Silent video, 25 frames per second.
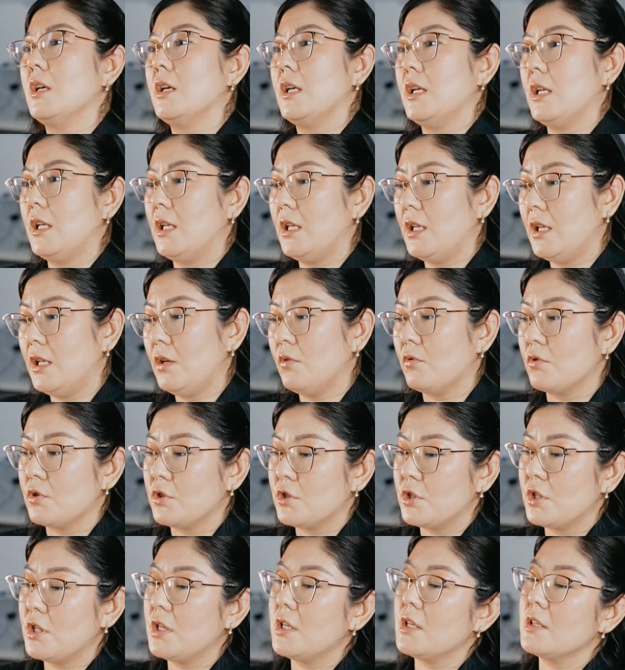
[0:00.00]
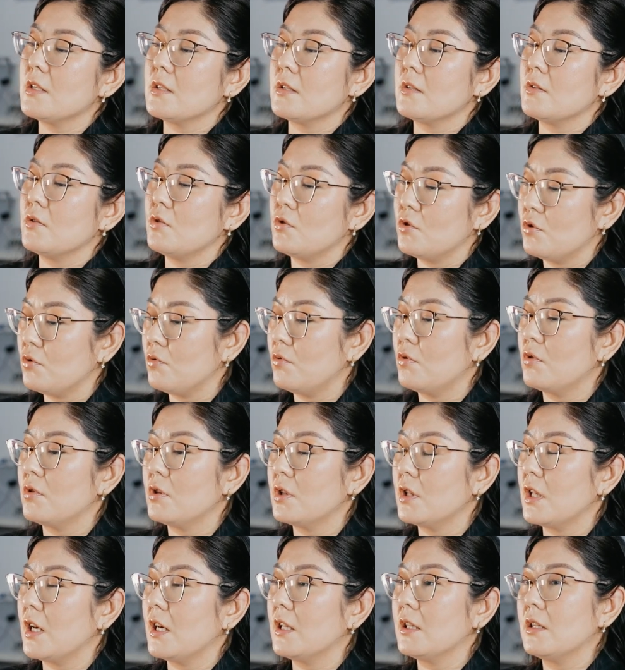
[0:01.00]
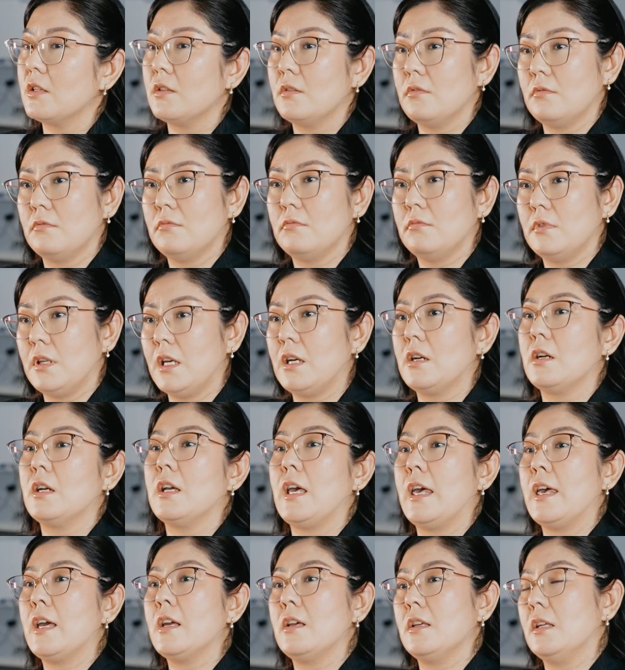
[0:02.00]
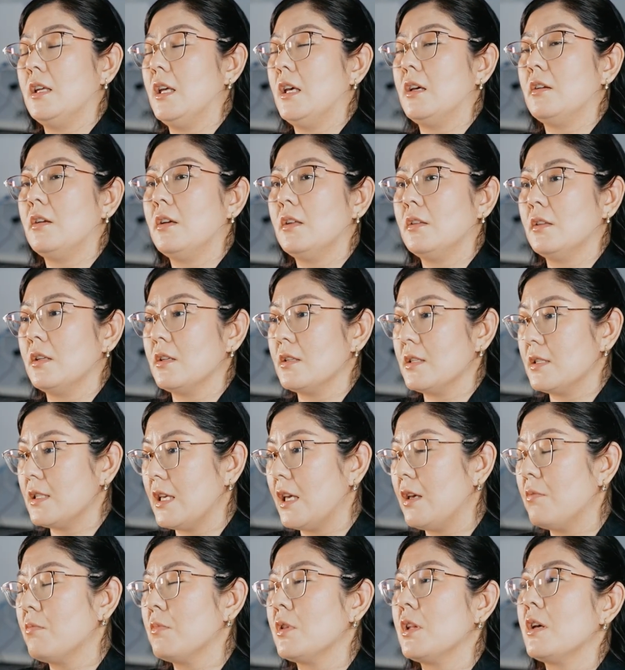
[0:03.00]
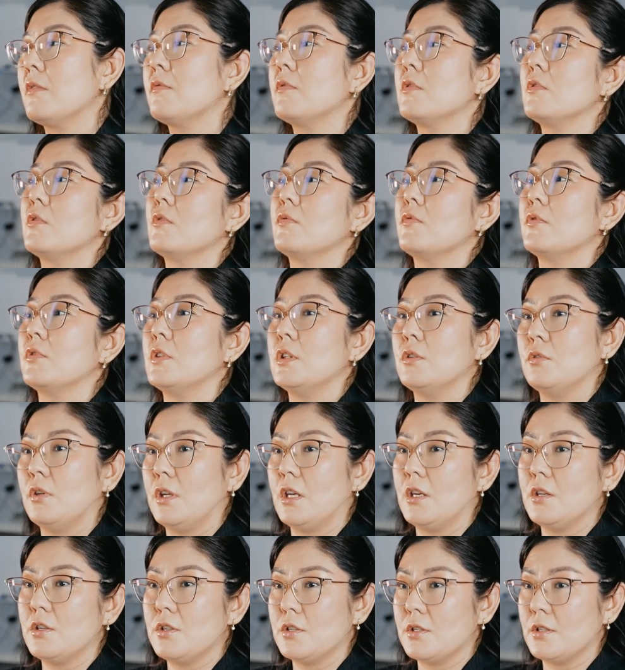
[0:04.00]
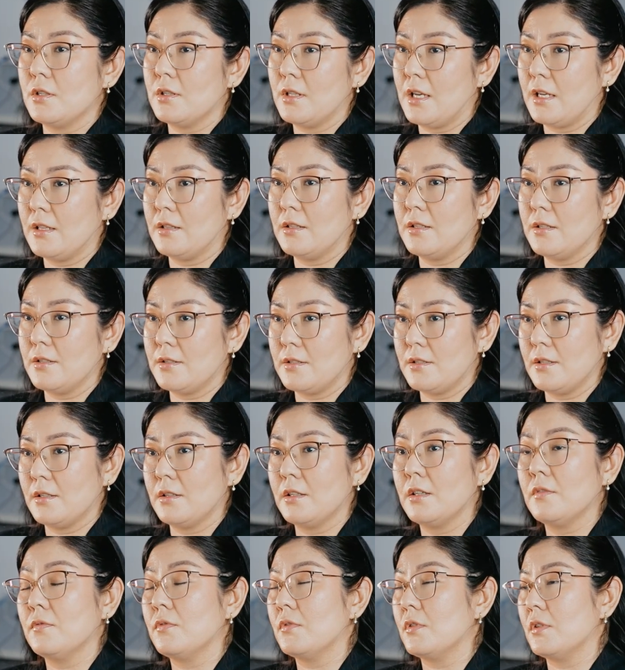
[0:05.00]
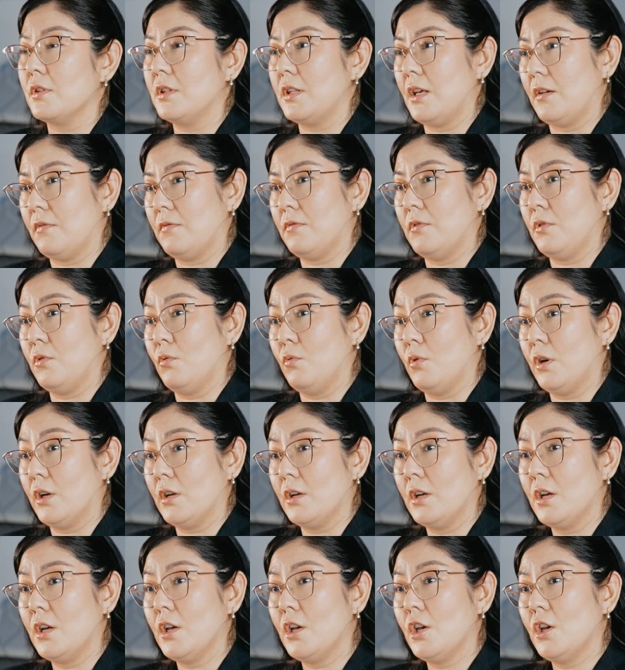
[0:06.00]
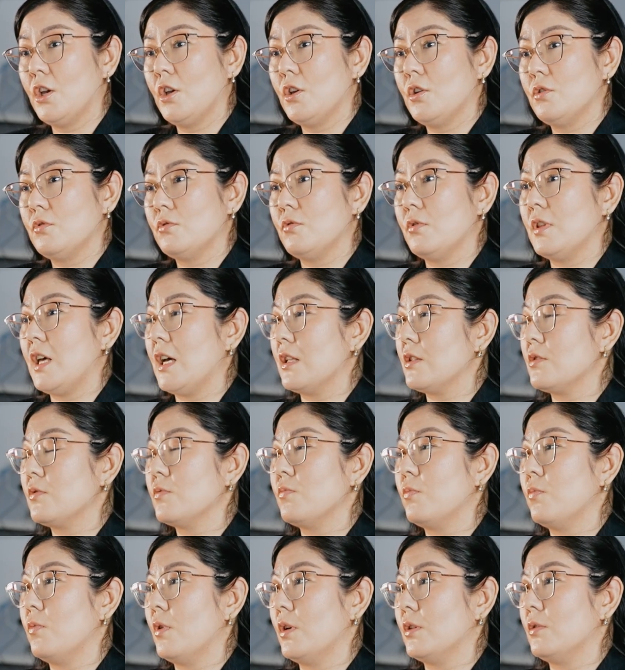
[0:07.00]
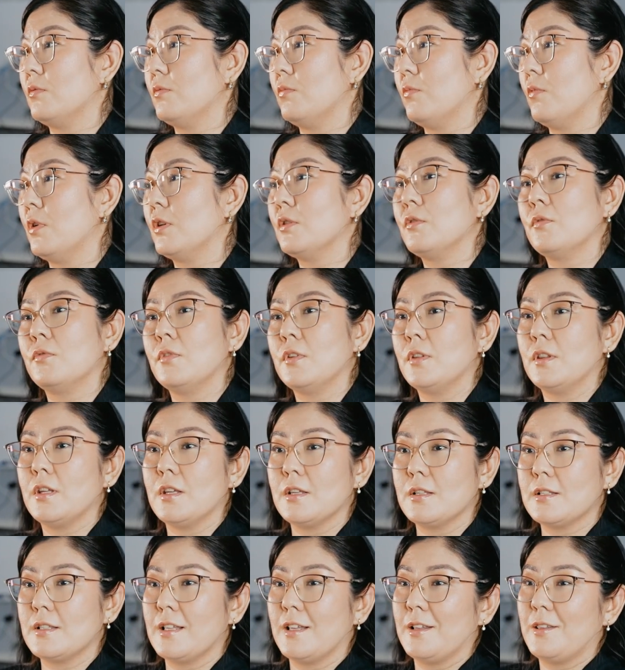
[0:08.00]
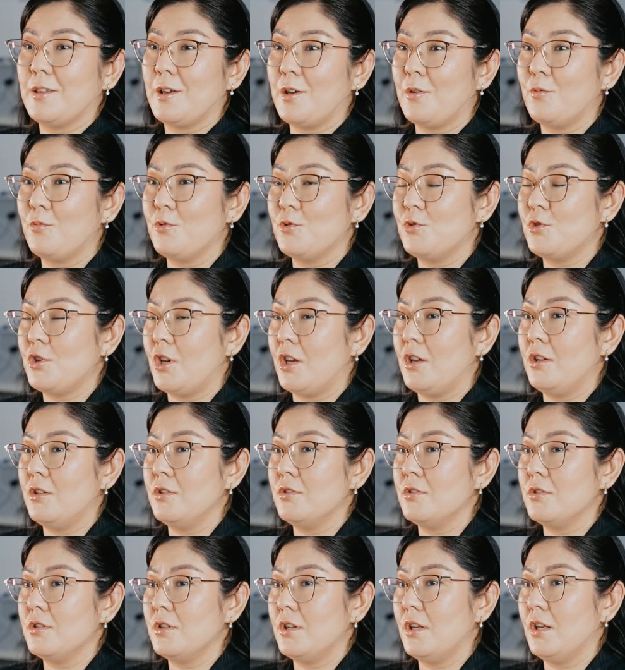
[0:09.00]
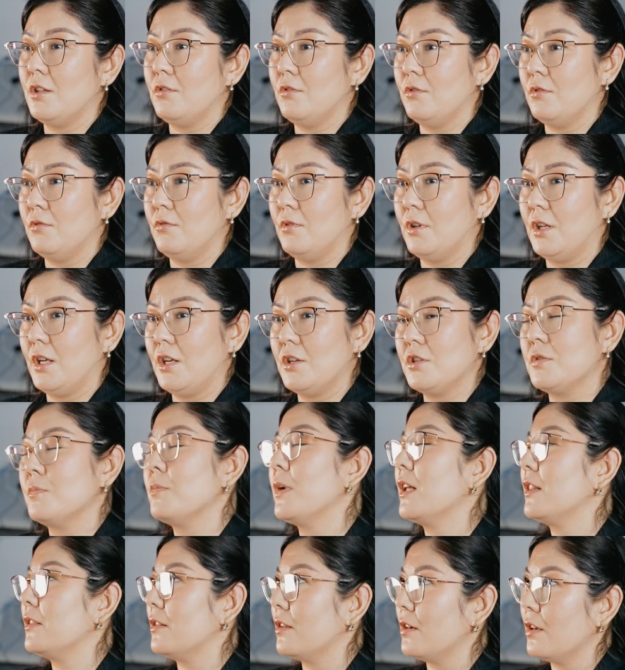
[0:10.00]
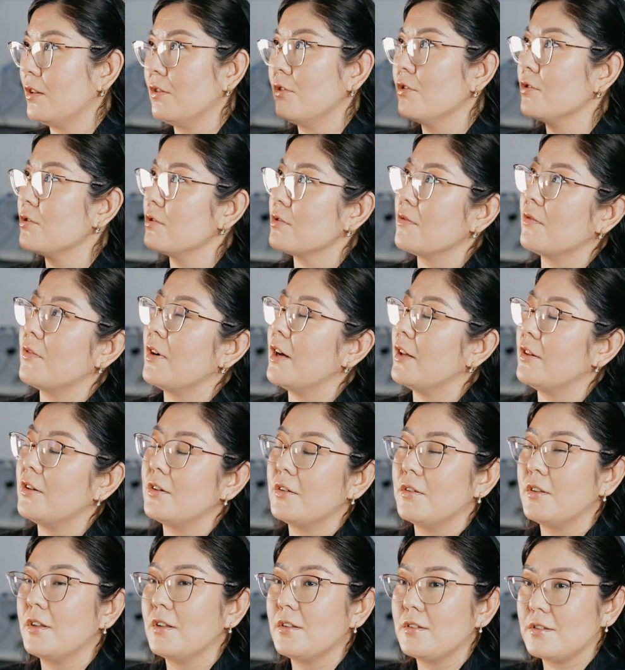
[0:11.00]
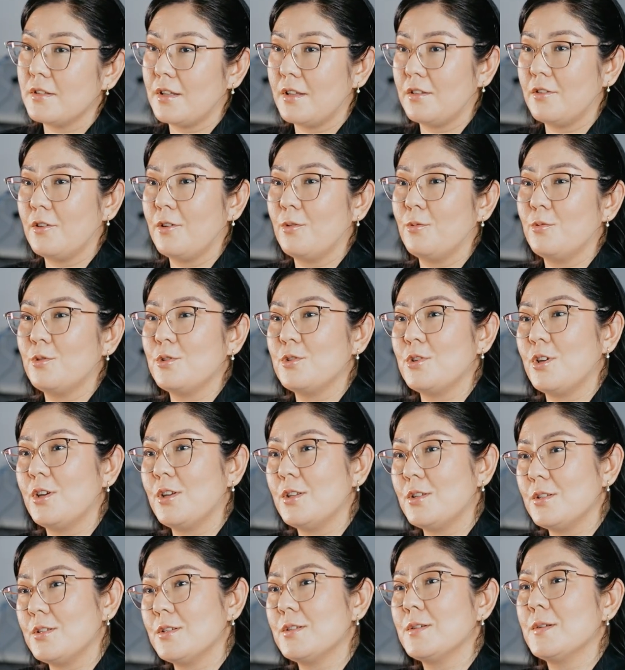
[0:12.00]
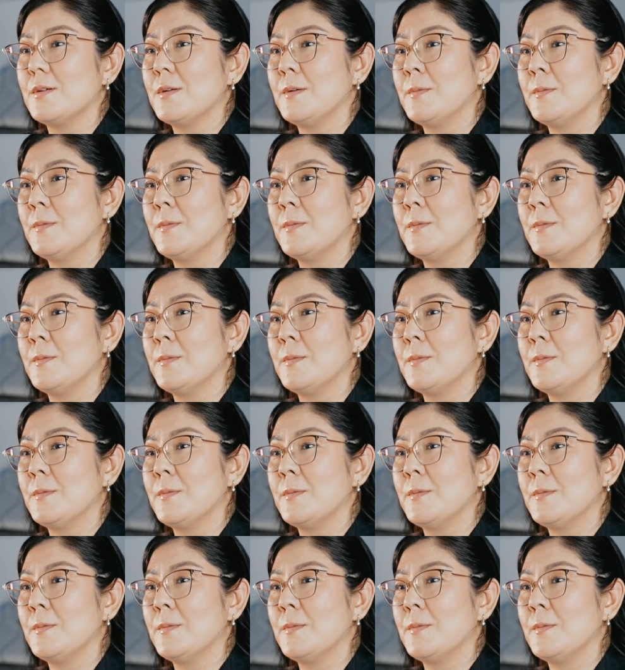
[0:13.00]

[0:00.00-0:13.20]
he or she is sure that they're getting the same level of education that is delivered everywhere. So that's one of the things that I would change in education. But there are lots of other things that I would change.